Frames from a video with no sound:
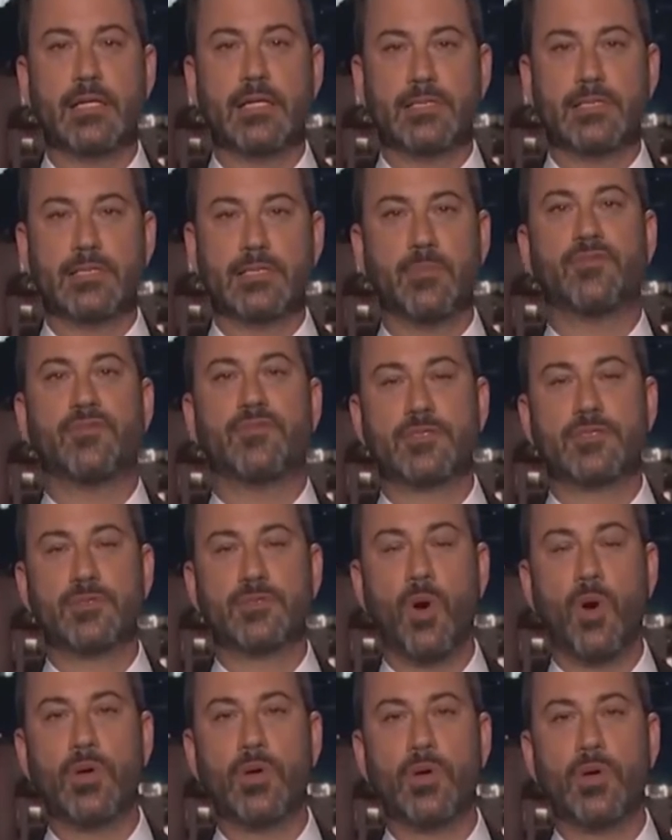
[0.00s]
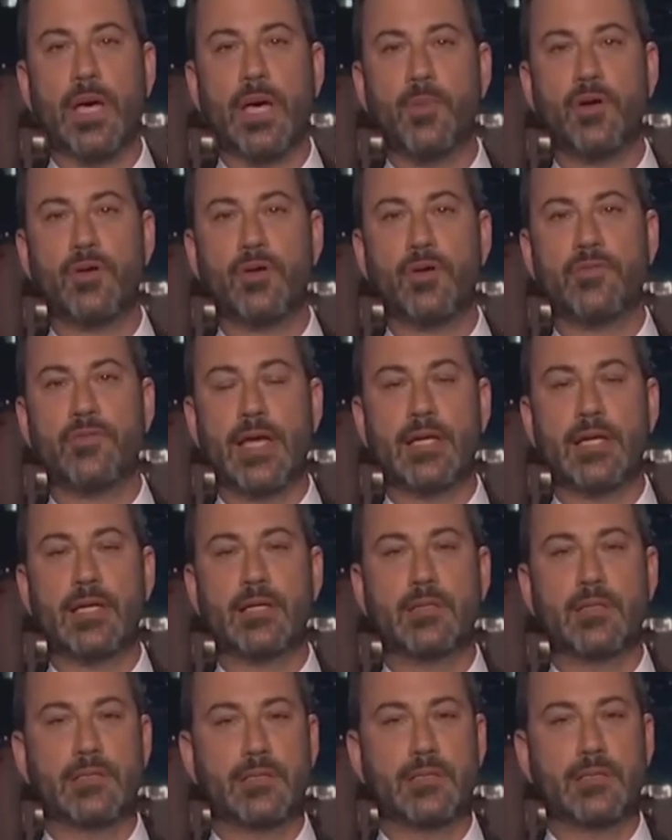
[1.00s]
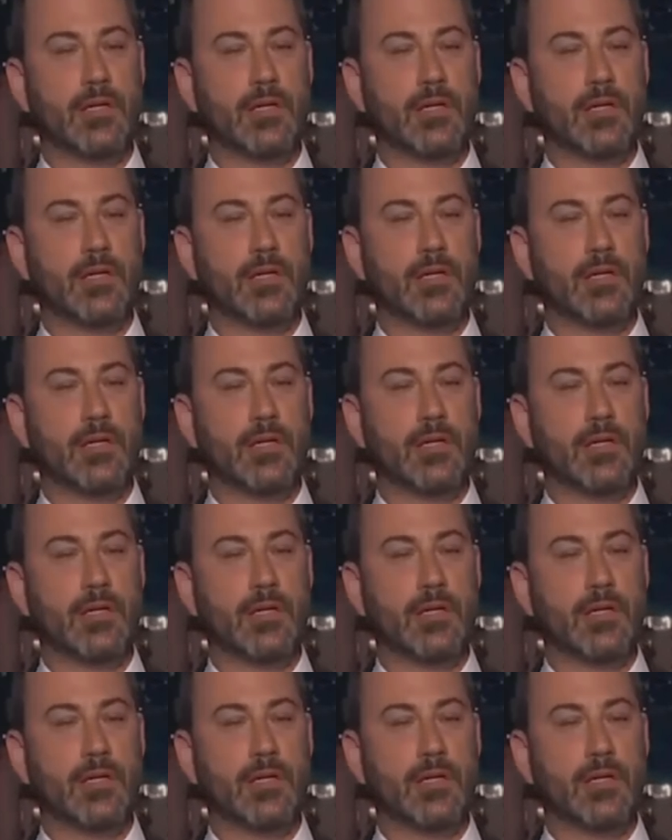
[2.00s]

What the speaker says: Some of us won't get motivated.